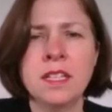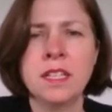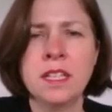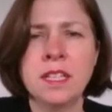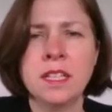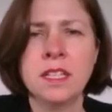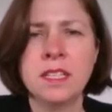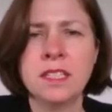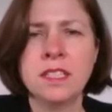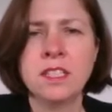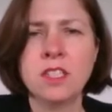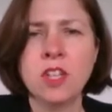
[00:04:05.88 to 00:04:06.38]

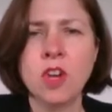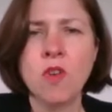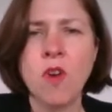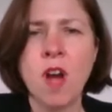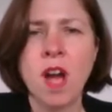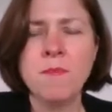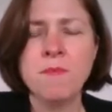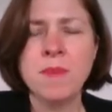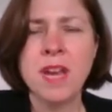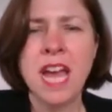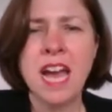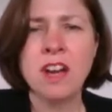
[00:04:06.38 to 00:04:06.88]
So
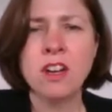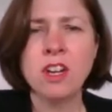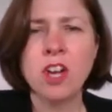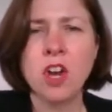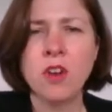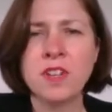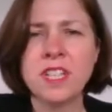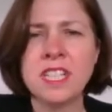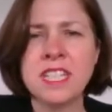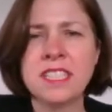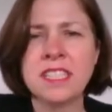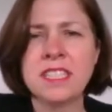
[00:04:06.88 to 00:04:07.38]
I'm now
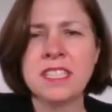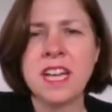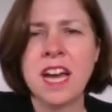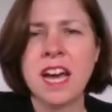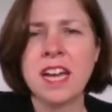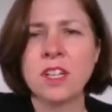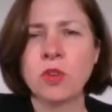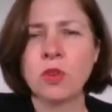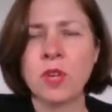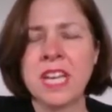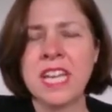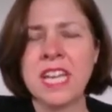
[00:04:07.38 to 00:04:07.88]
going to
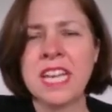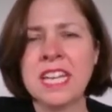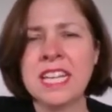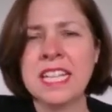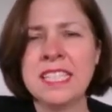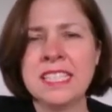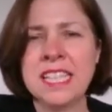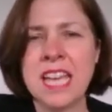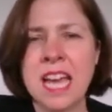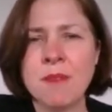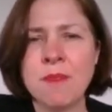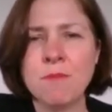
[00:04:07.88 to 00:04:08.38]
start looking at
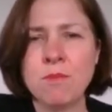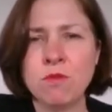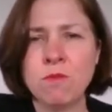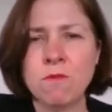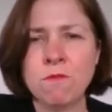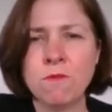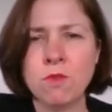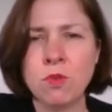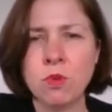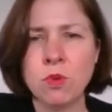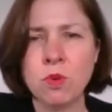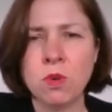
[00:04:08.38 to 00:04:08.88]
example
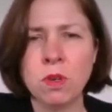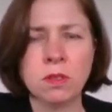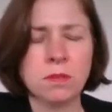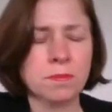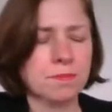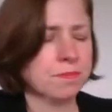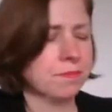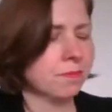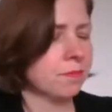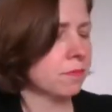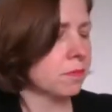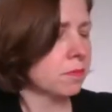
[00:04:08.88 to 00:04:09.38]
4.
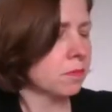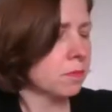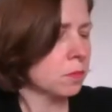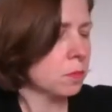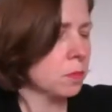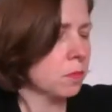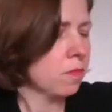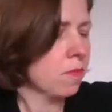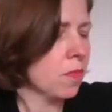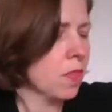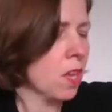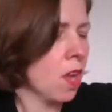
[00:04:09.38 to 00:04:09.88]

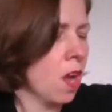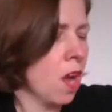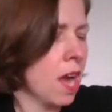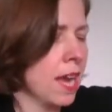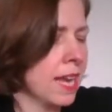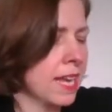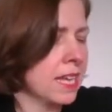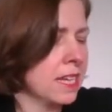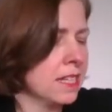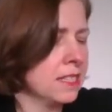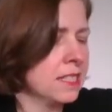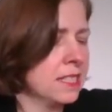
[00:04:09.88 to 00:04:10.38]

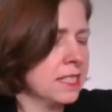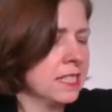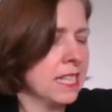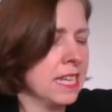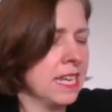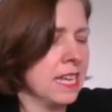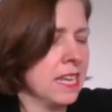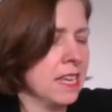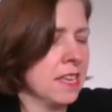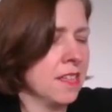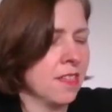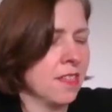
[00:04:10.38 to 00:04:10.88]
I can
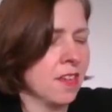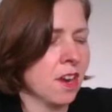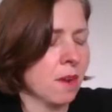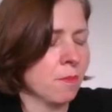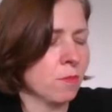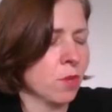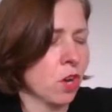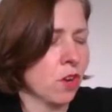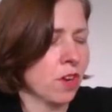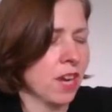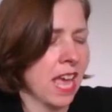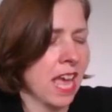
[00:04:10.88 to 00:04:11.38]
see that
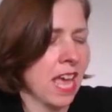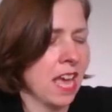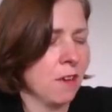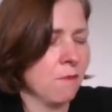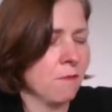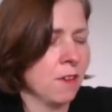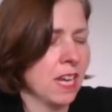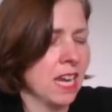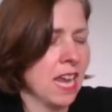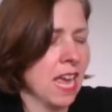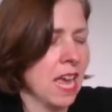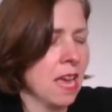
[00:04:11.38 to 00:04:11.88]
I'm going to
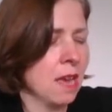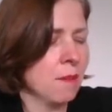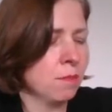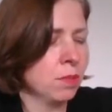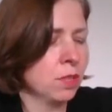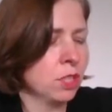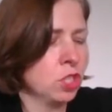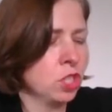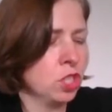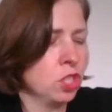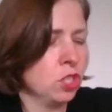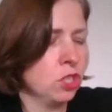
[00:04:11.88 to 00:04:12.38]
have an
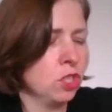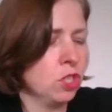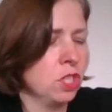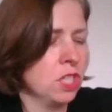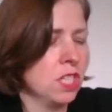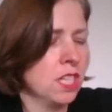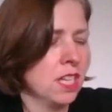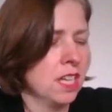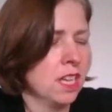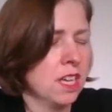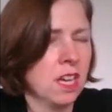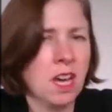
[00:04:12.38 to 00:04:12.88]

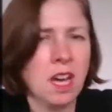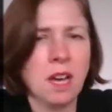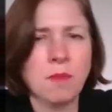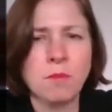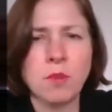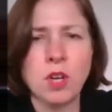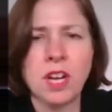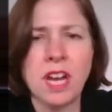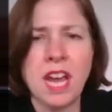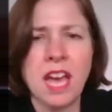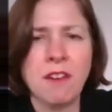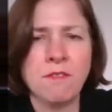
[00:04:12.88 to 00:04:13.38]
amplitude, I'm
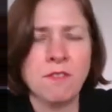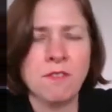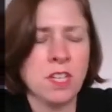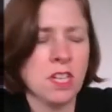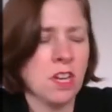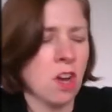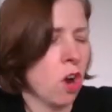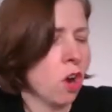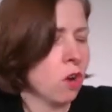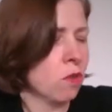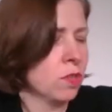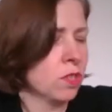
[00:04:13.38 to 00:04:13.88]
going to have a
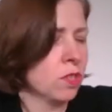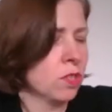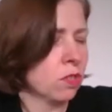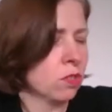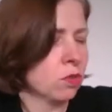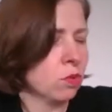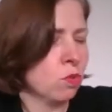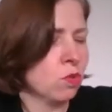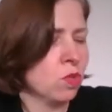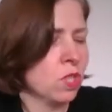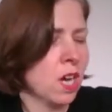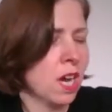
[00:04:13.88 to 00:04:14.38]

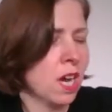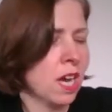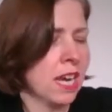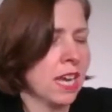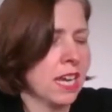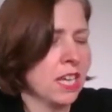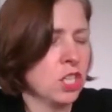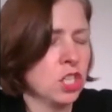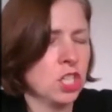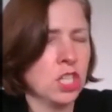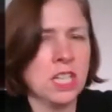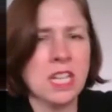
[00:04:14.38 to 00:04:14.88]
horizontal
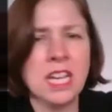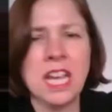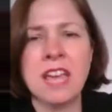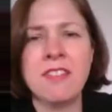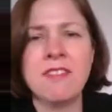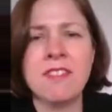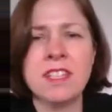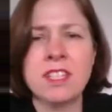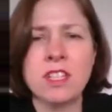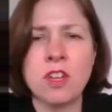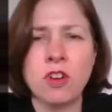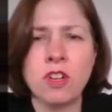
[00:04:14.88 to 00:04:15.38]
dilation,
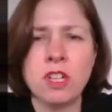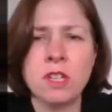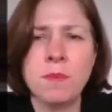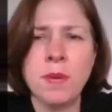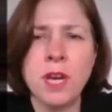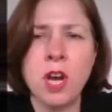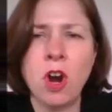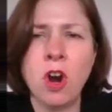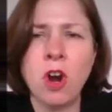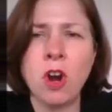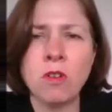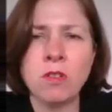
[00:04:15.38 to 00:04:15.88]
and there's going to
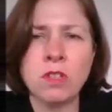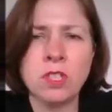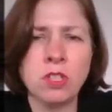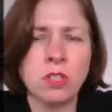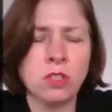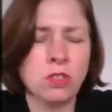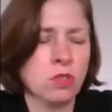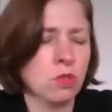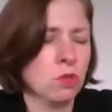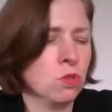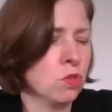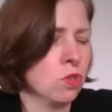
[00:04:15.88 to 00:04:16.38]
be a
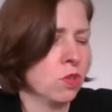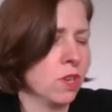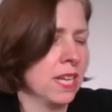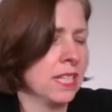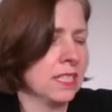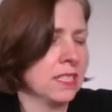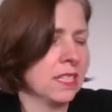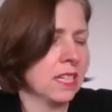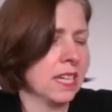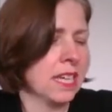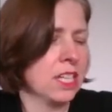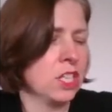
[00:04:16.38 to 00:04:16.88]
horizontal
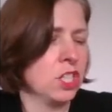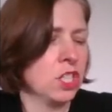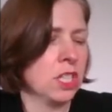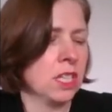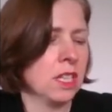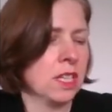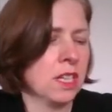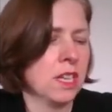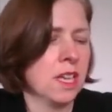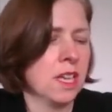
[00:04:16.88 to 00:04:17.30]
translation.